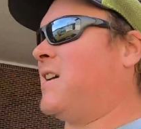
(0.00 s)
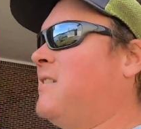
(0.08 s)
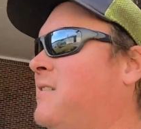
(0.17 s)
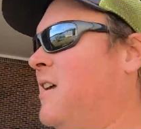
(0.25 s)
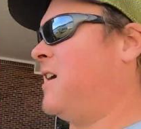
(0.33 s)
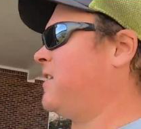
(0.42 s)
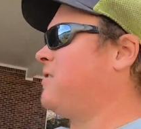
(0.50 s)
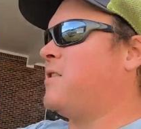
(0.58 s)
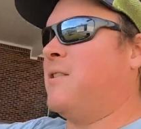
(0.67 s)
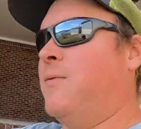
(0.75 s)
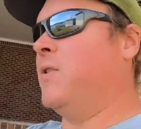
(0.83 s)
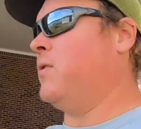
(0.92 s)
can
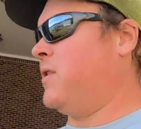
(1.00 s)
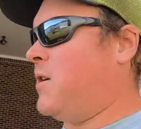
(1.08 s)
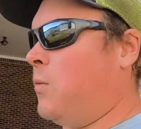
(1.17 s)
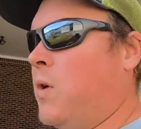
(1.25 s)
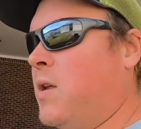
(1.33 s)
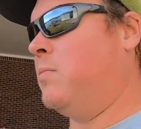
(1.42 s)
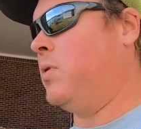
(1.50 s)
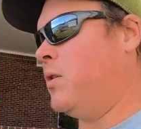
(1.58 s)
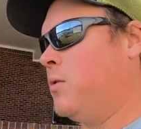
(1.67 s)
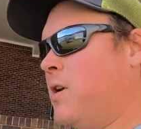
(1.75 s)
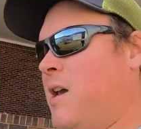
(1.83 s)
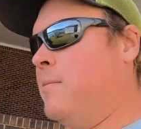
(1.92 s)
already feel that wind
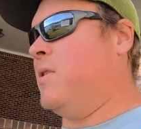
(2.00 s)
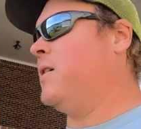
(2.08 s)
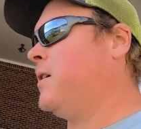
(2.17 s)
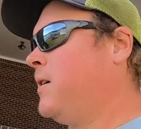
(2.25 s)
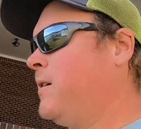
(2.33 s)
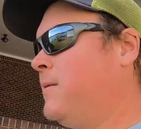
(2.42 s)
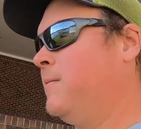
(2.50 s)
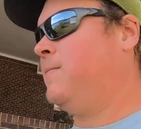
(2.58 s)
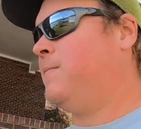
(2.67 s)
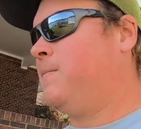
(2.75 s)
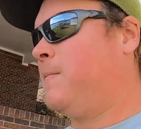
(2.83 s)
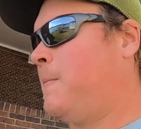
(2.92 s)
blowing at me.
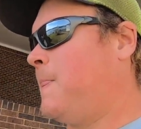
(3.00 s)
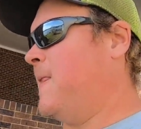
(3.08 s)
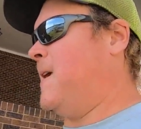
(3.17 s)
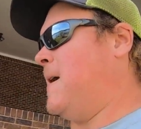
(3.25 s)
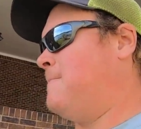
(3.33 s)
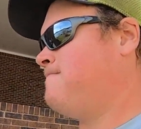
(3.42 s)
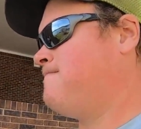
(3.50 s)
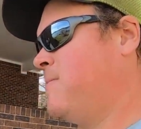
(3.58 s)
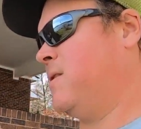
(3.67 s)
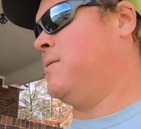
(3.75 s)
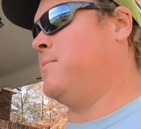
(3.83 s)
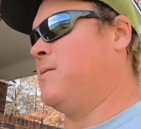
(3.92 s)
Yeah,
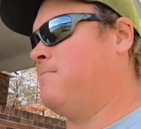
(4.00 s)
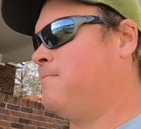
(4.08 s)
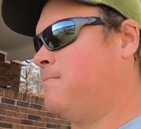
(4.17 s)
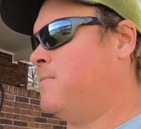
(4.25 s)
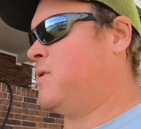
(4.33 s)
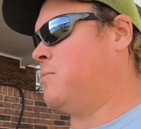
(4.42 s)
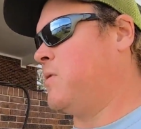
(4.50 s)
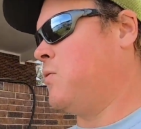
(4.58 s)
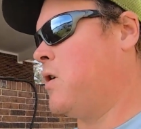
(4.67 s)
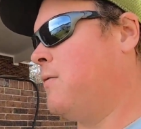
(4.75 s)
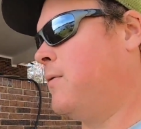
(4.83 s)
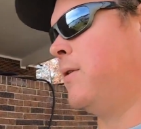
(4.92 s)
it's gonna be rough.